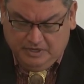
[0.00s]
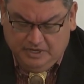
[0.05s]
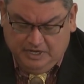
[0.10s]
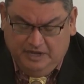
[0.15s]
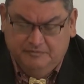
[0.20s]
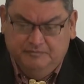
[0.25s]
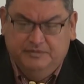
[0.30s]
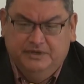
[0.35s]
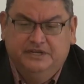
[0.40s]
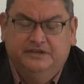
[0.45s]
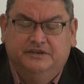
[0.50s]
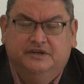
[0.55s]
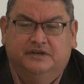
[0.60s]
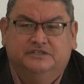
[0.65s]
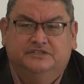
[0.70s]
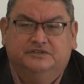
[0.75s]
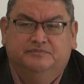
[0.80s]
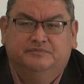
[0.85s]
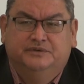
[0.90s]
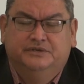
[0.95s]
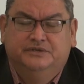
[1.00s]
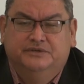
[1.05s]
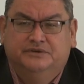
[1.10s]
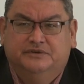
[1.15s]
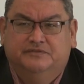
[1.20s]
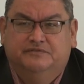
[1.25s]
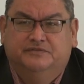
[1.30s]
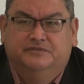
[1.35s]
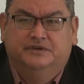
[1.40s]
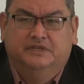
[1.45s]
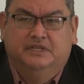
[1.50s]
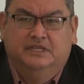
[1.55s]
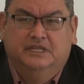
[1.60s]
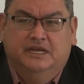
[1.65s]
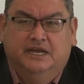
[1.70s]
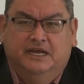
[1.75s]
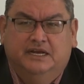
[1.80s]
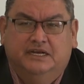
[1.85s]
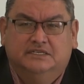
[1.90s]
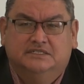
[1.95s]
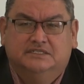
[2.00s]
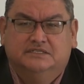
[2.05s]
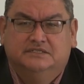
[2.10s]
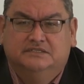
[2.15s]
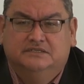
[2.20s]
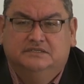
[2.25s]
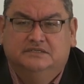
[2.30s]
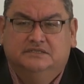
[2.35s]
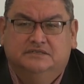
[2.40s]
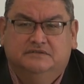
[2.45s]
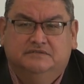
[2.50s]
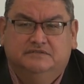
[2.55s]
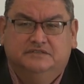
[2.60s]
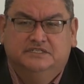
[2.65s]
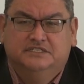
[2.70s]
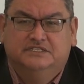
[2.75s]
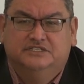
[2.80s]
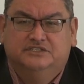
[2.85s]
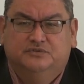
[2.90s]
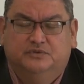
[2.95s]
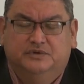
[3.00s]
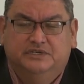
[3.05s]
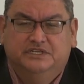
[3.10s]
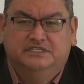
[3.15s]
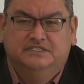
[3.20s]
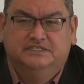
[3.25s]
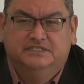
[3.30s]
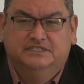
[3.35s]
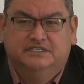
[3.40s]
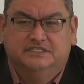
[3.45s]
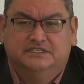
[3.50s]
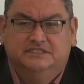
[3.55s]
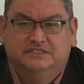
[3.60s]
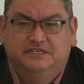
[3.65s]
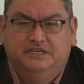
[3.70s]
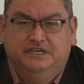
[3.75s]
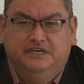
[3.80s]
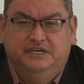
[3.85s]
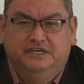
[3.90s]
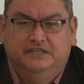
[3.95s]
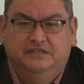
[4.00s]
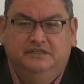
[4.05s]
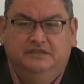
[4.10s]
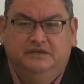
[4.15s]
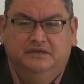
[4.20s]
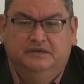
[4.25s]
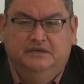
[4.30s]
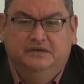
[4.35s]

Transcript: I've been an entrepreneur since 2016,